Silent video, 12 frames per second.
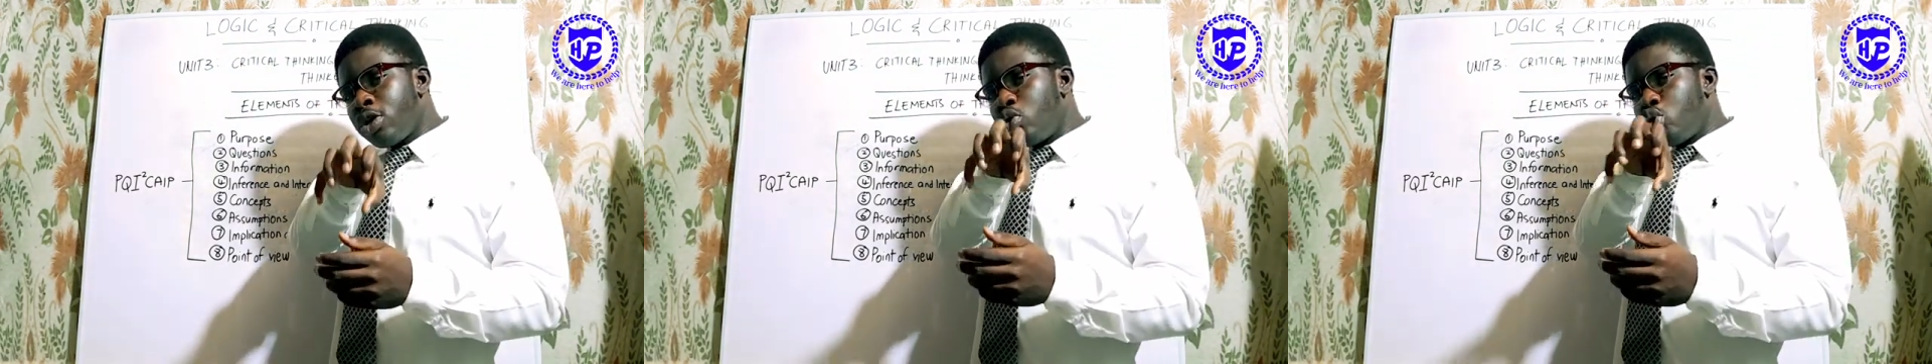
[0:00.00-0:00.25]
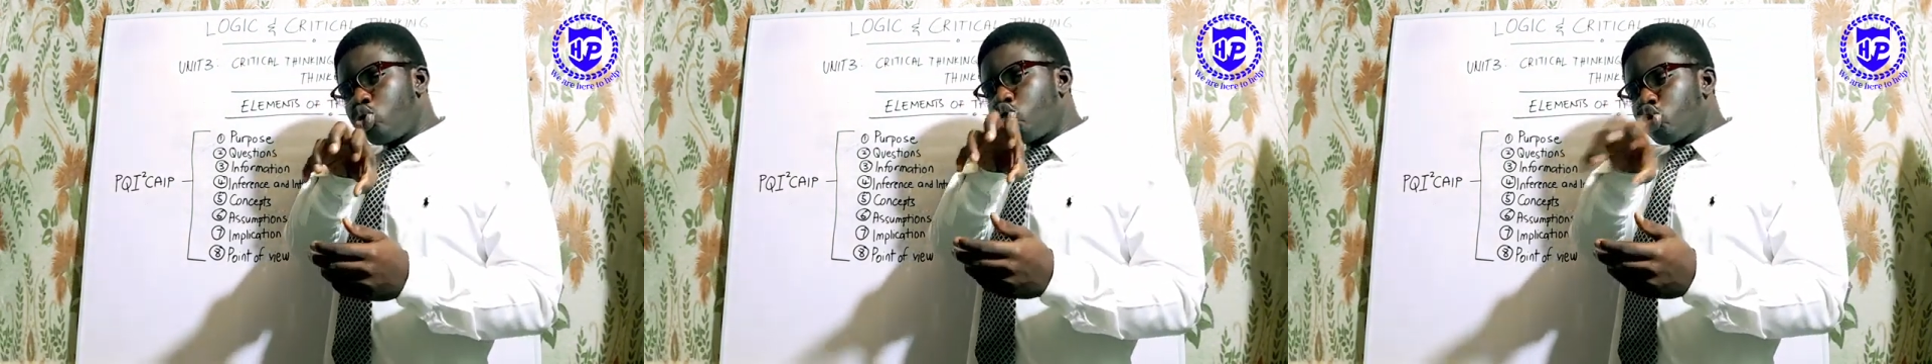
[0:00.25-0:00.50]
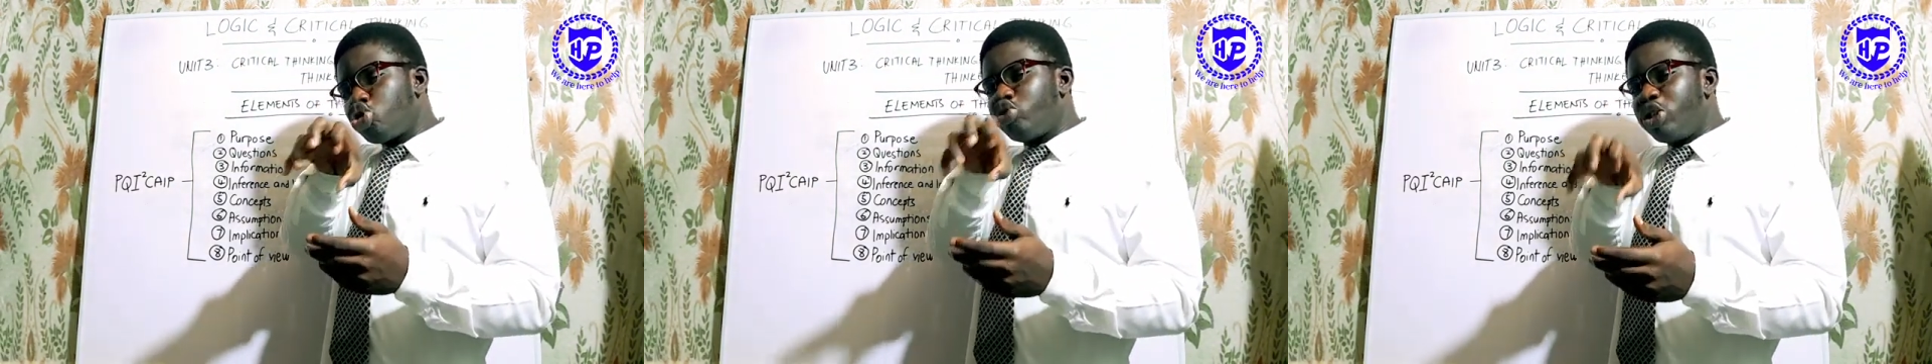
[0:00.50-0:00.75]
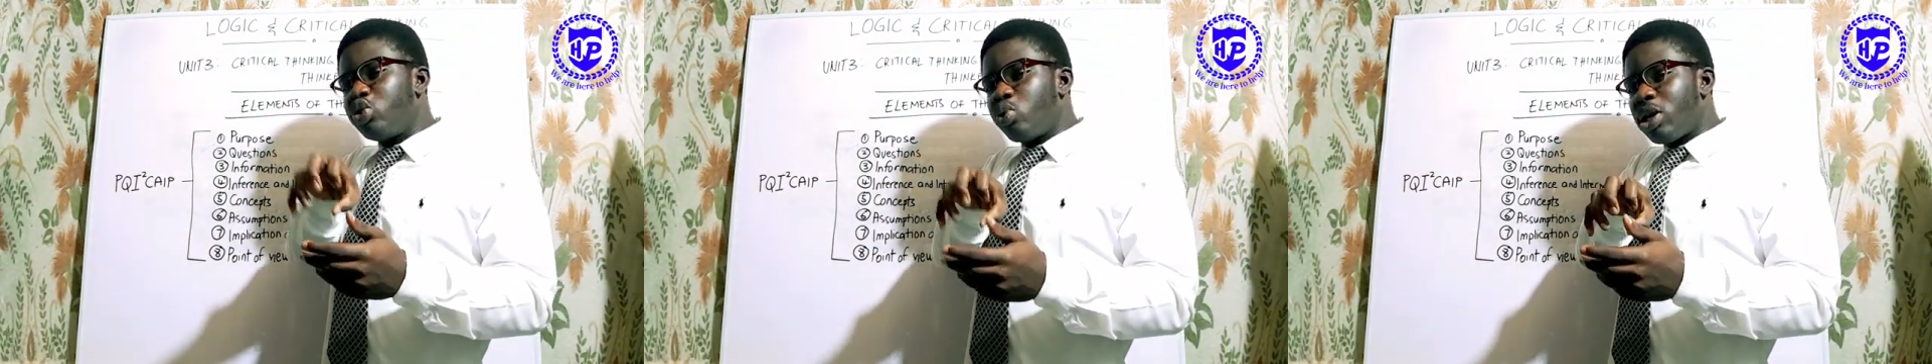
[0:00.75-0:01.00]
those
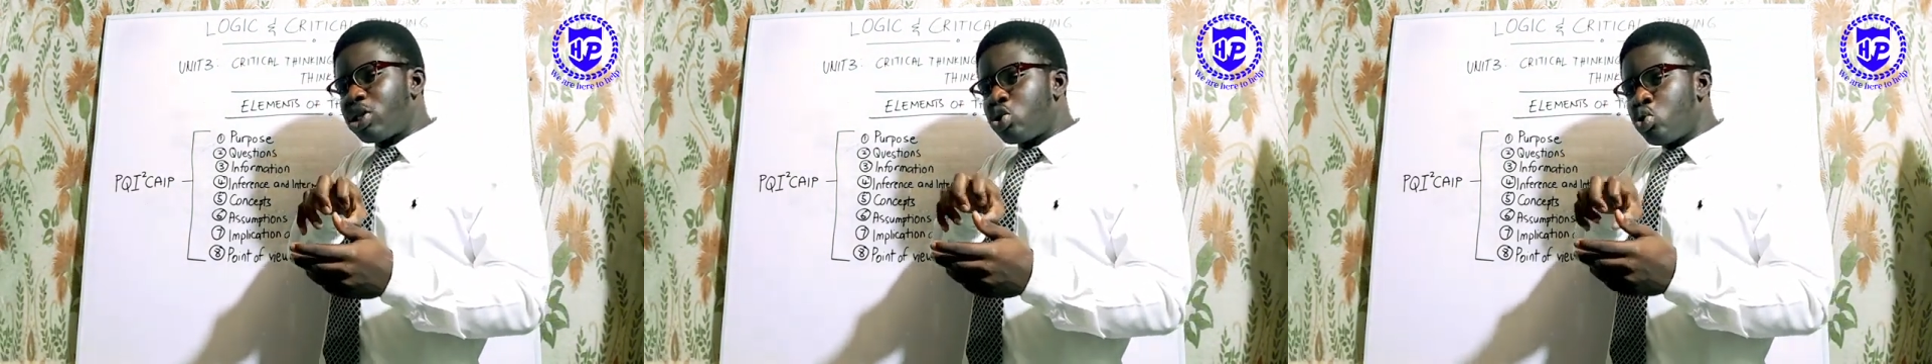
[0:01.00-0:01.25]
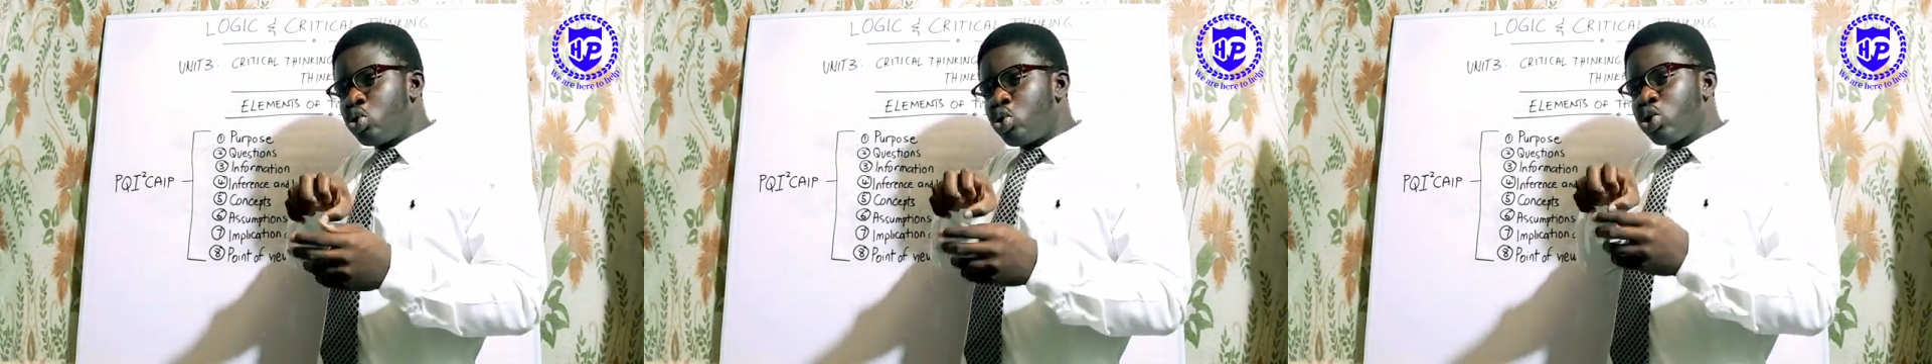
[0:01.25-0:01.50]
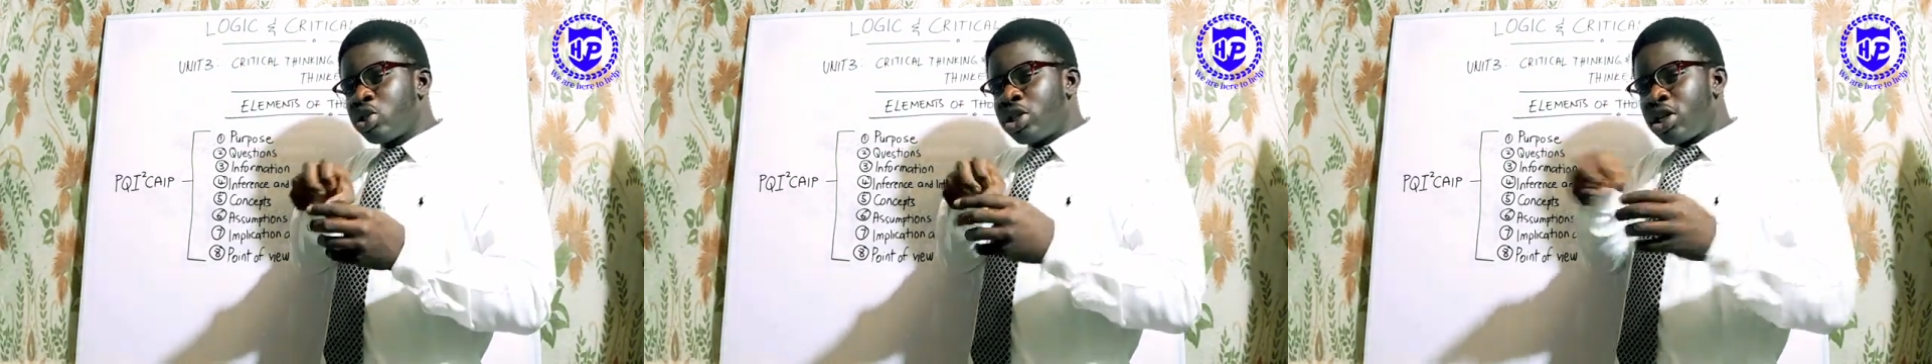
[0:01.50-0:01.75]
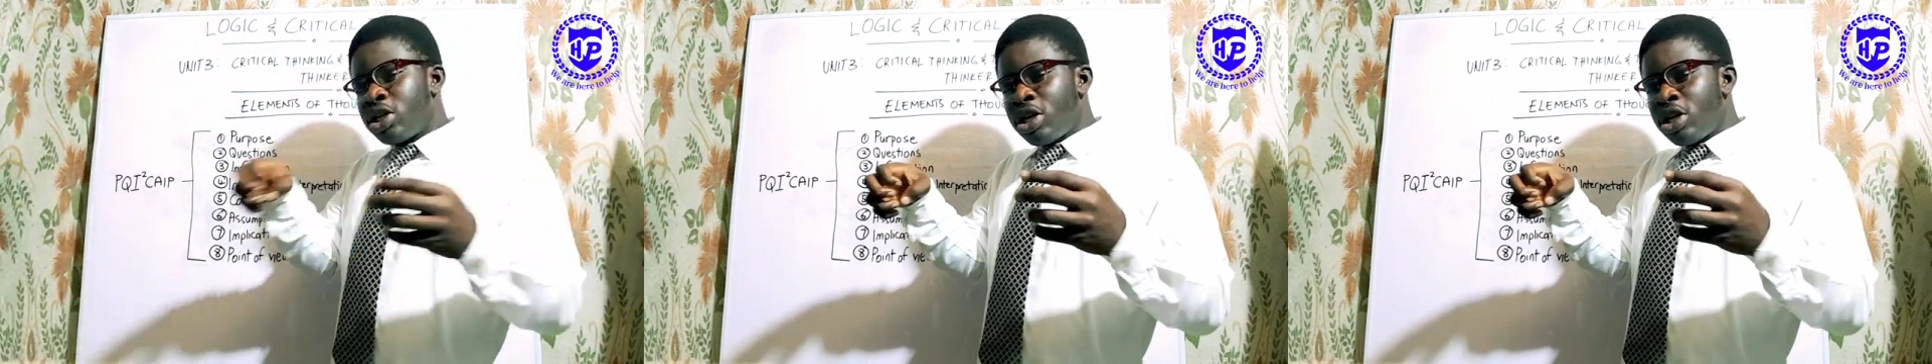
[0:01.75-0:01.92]
strange ones, those